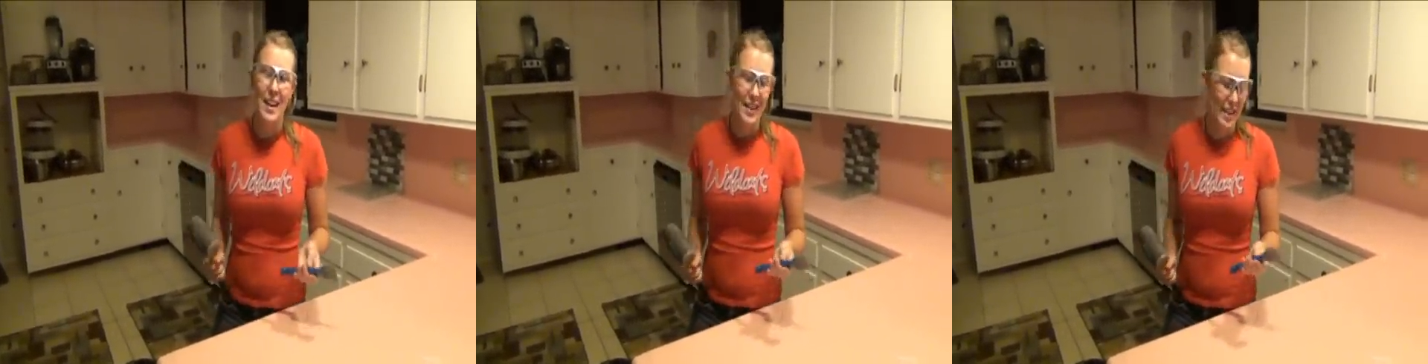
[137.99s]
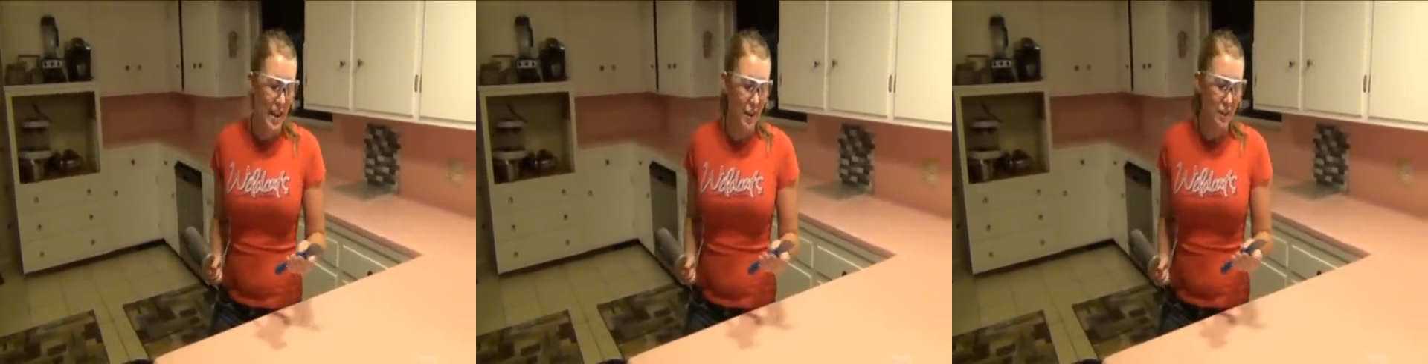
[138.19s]

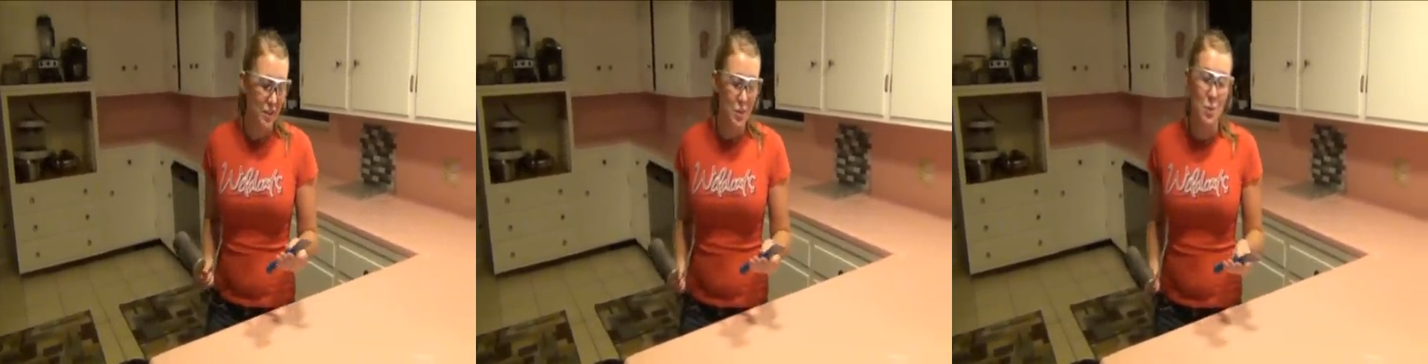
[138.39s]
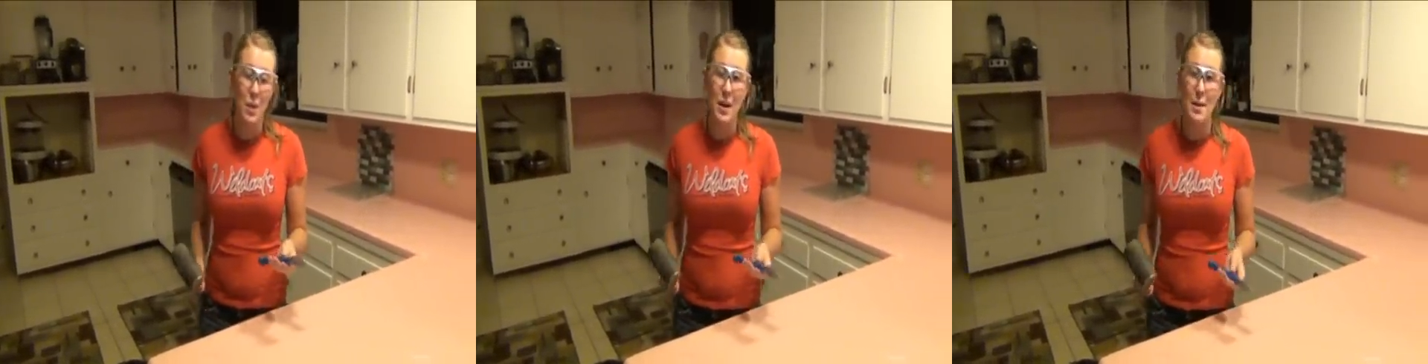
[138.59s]
Now,
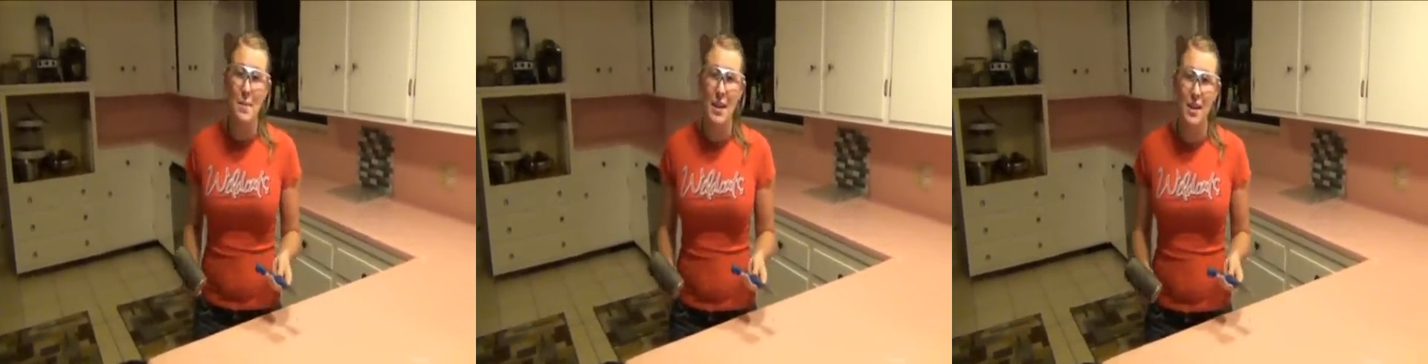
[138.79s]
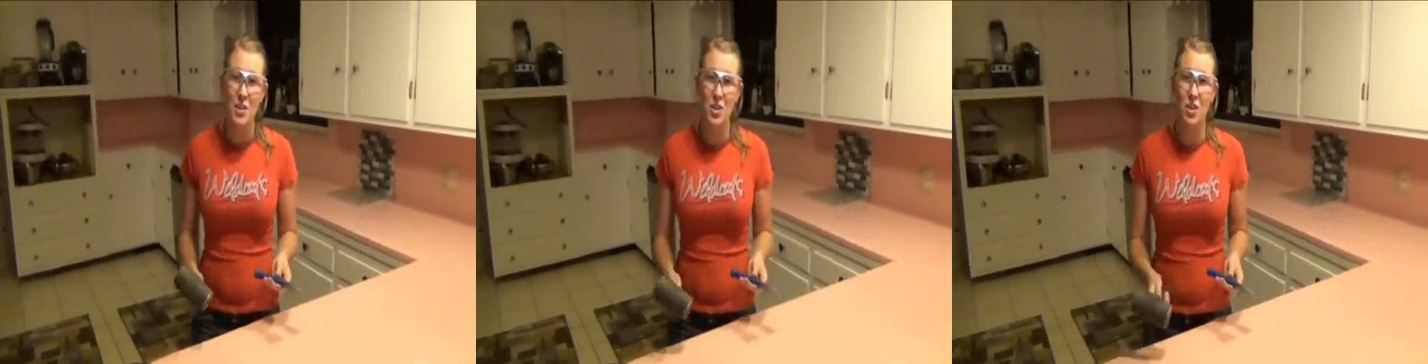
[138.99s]
you want to
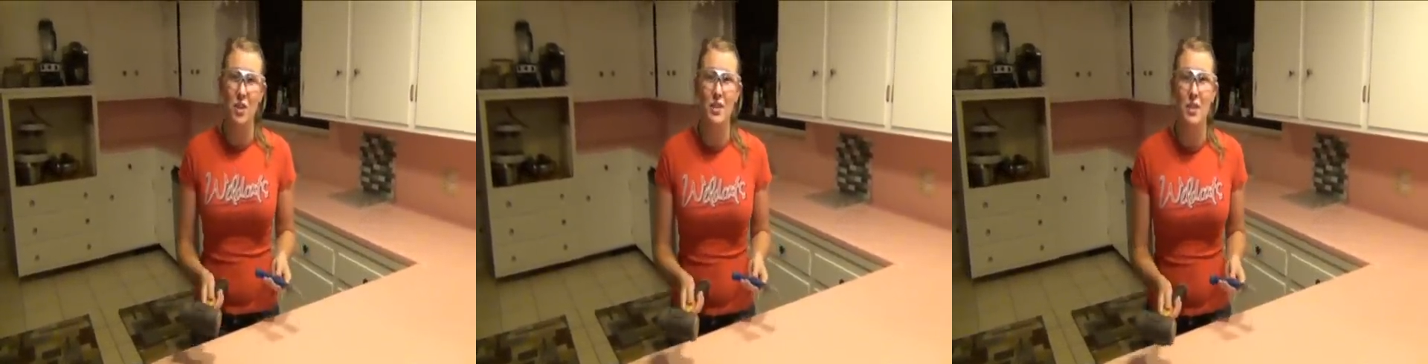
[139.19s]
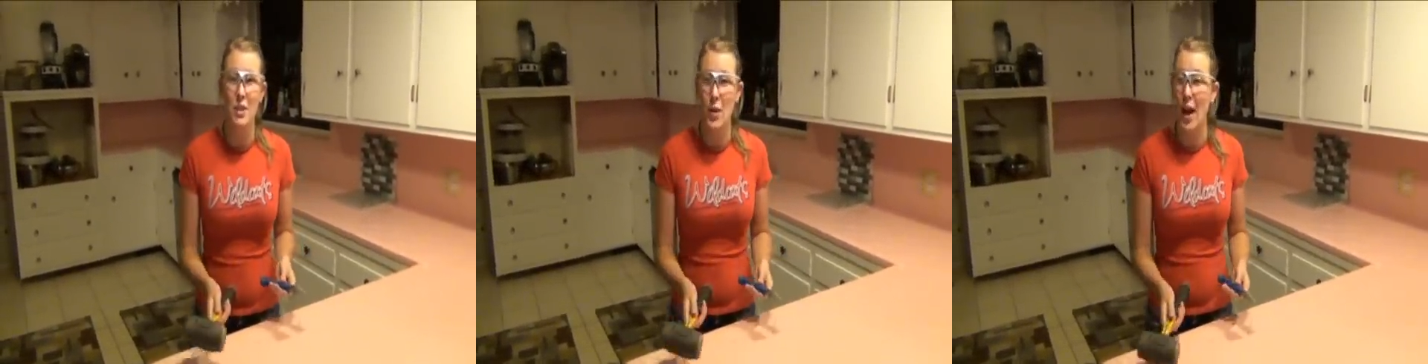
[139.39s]
make
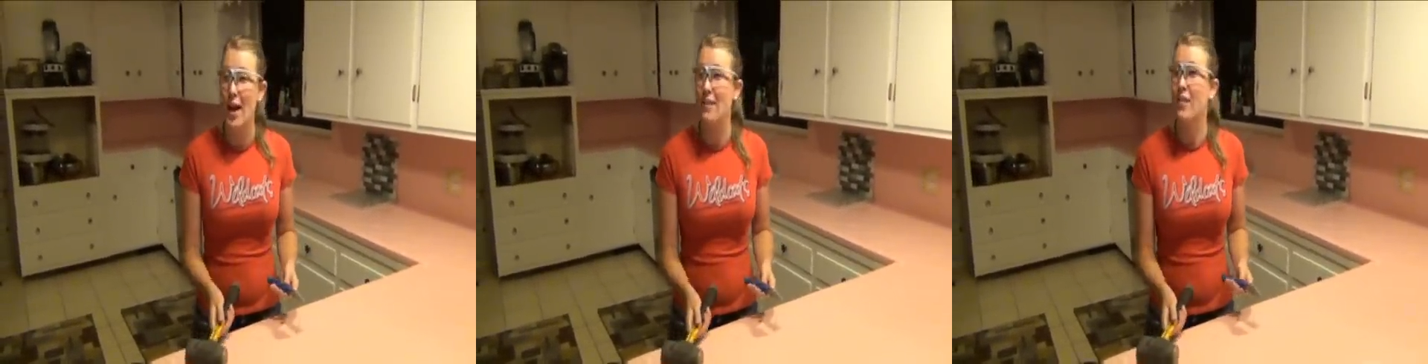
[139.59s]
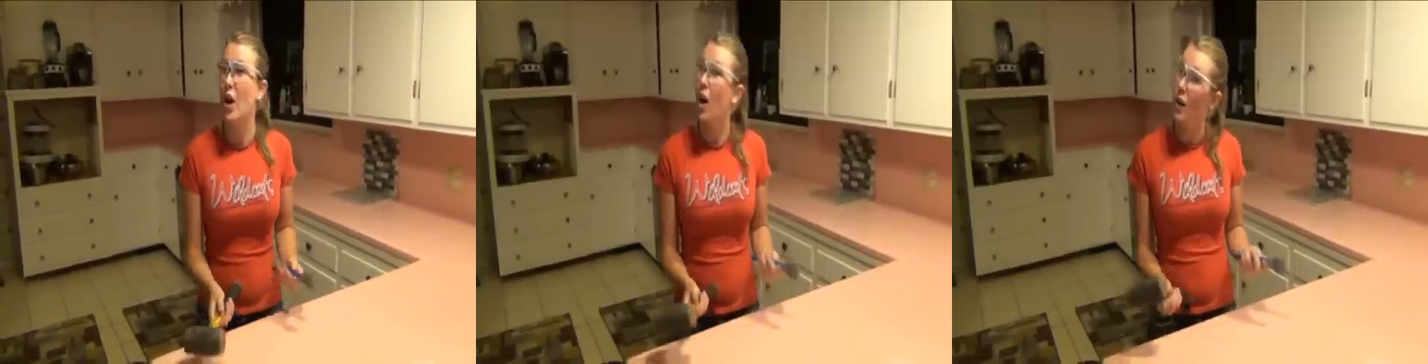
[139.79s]
sure that you
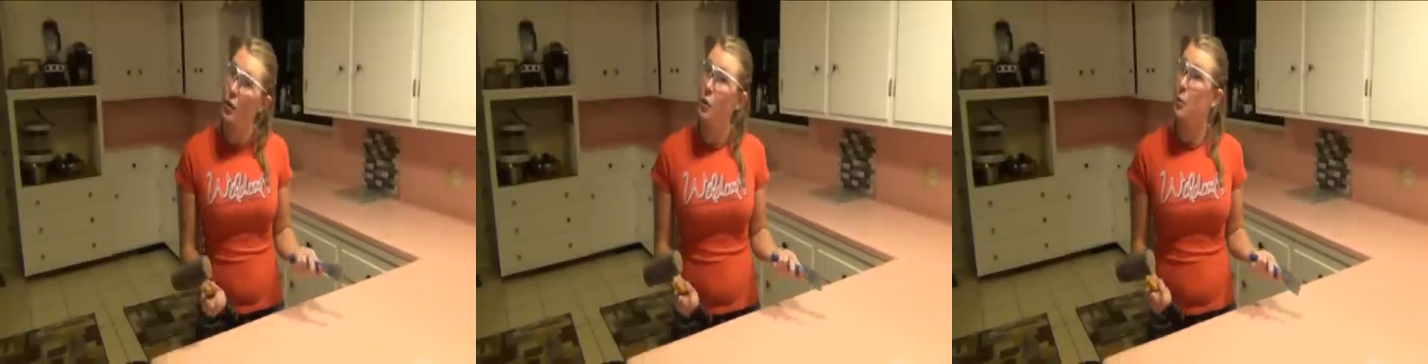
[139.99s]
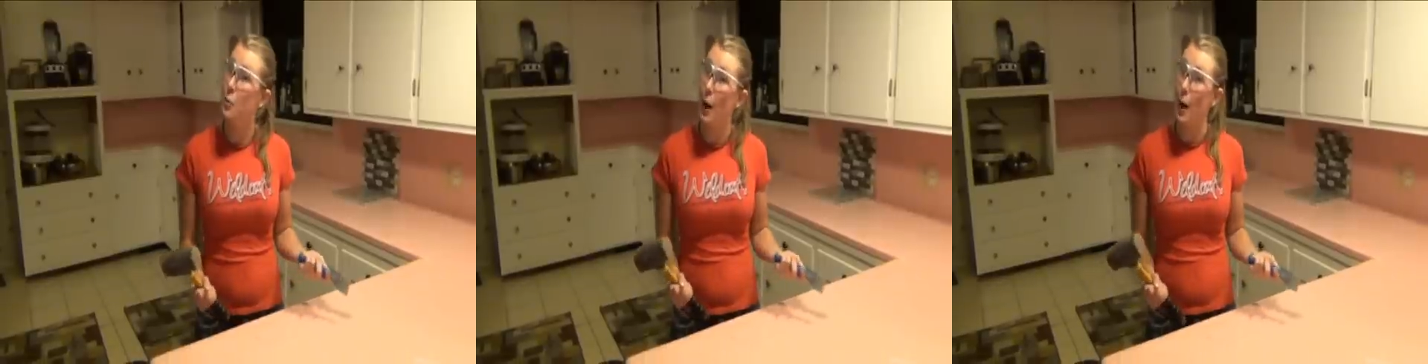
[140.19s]
have all
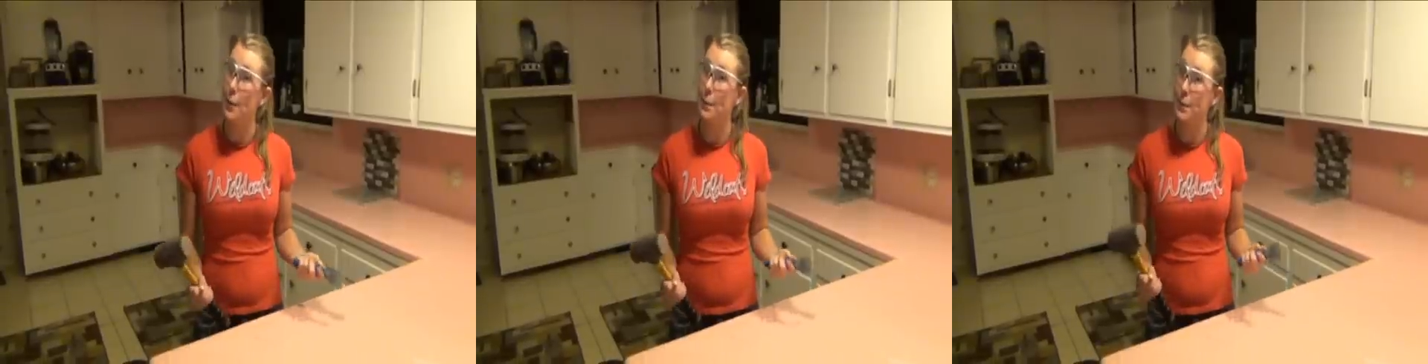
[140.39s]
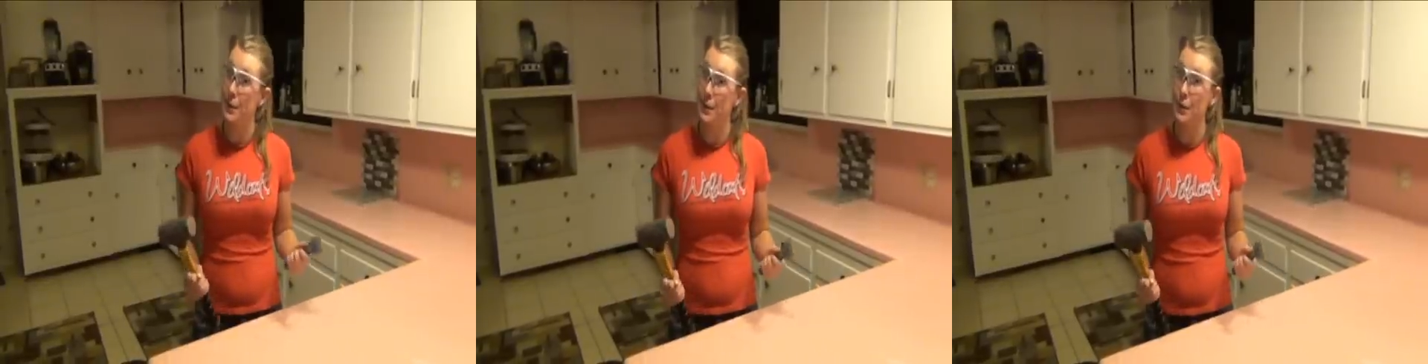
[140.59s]
the
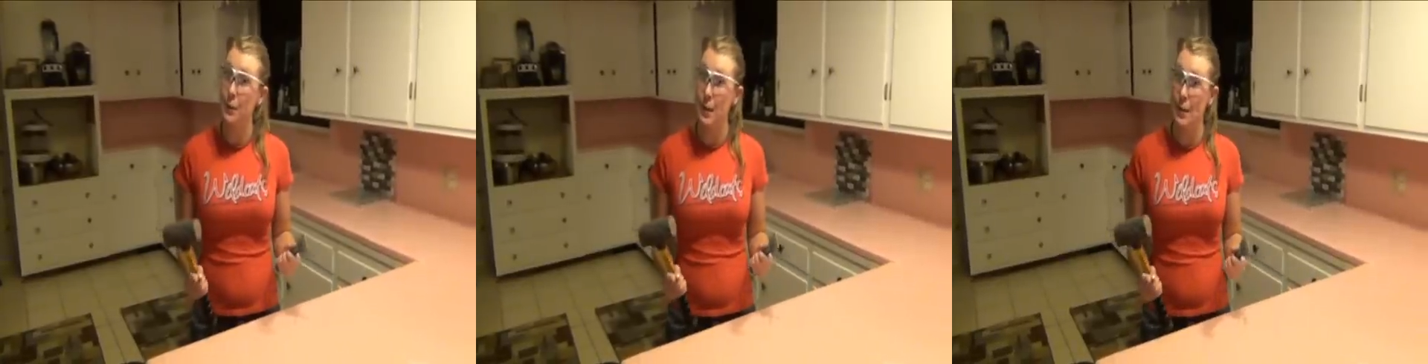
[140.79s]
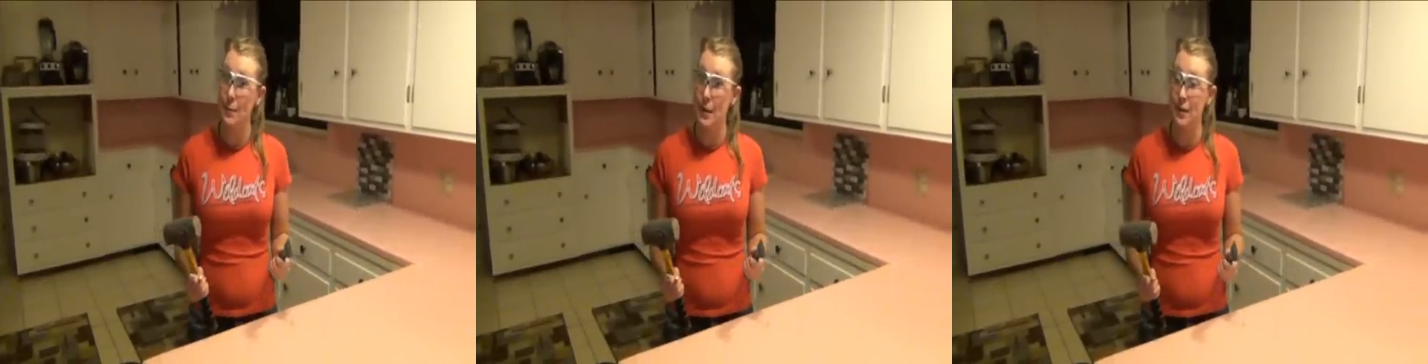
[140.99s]
proper
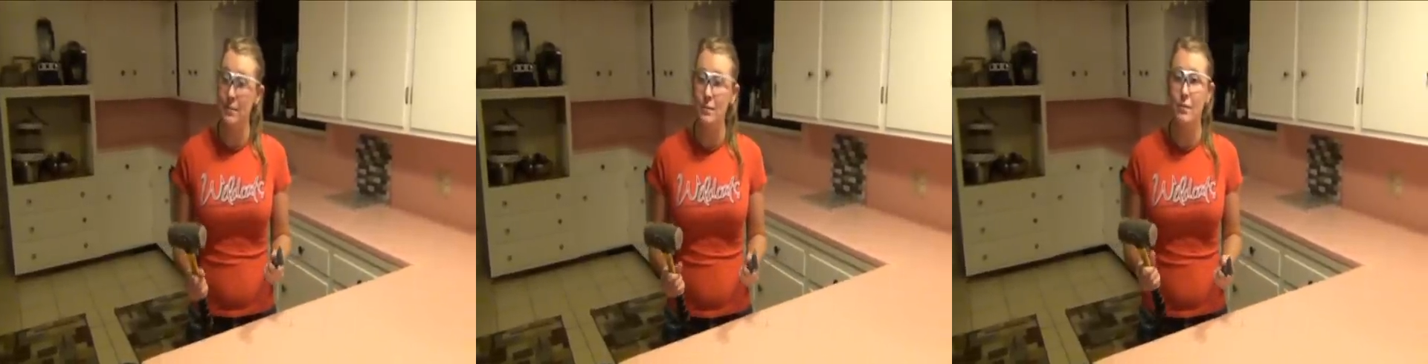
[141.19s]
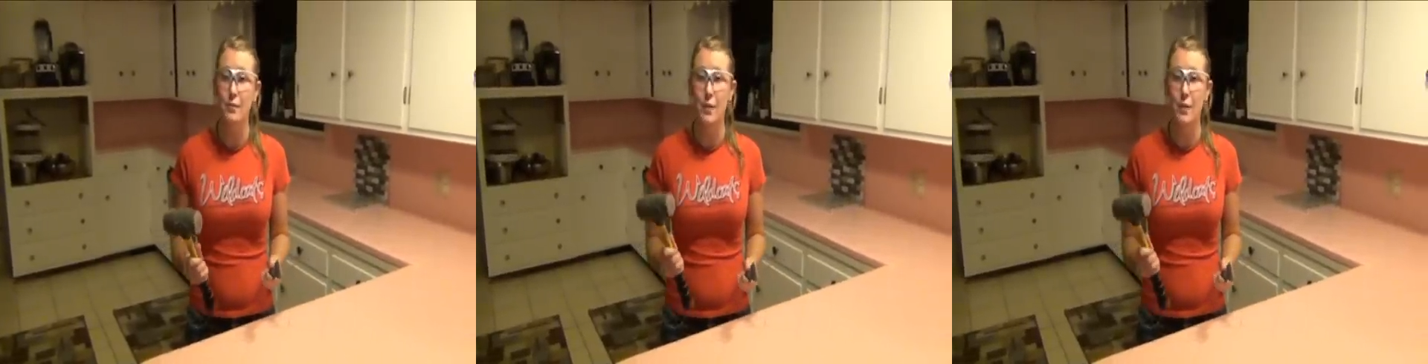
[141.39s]
equipment.